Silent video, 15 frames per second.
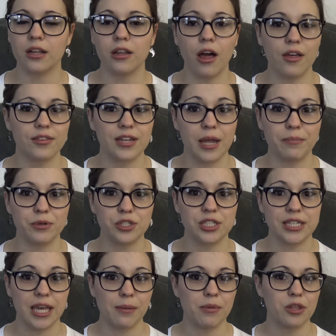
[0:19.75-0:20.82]
cloth diapers
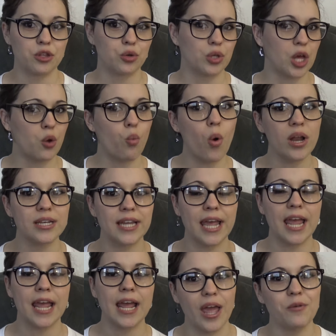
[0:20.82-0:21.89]
to get me through like one
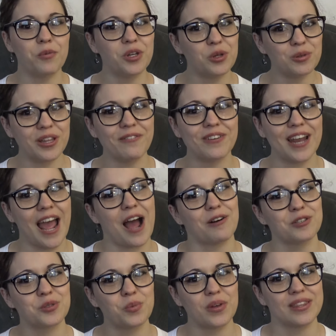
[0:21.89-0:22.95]
day. And when you live in a
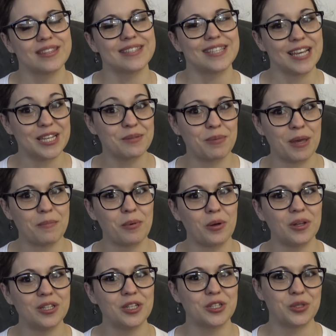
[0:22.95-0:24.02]
house with six
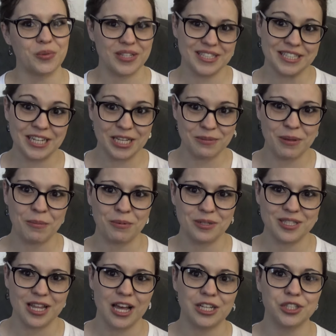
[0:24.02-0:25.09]
people and you're doing six
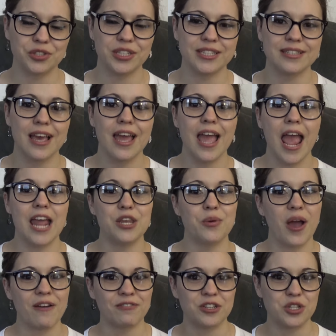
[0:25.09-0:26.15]
people's laundries and you
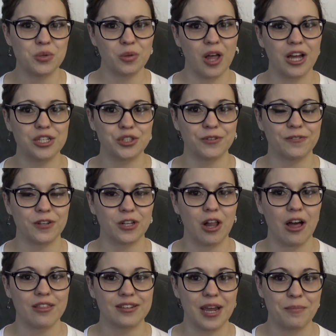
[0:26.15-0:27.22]
have to do laundry for
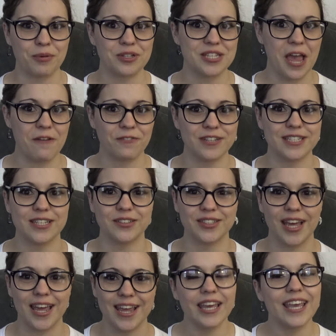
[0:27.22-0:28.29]
cloth diapers every single
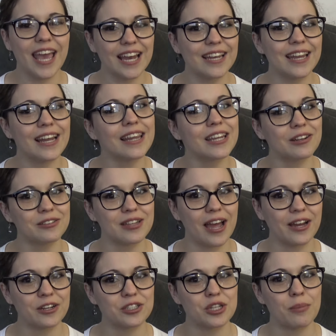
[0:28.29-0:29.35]
day, it can get a little
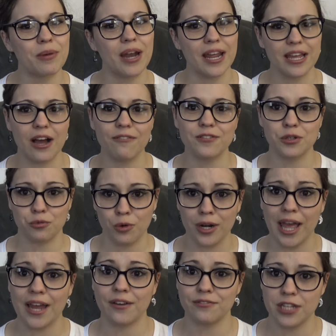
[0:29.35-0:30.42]
tiresome and I often
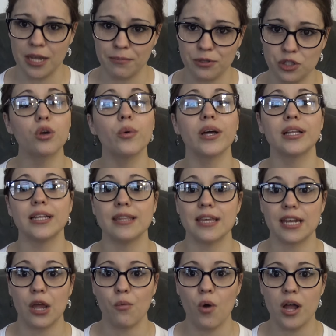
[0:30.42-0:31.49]
run out of diapers quickly
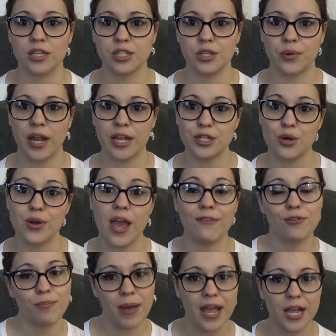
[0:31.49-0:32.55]
than I want to and I don't have
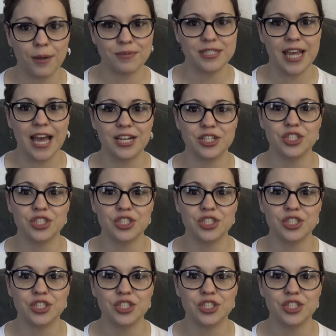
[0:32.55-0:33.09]
a backup stash.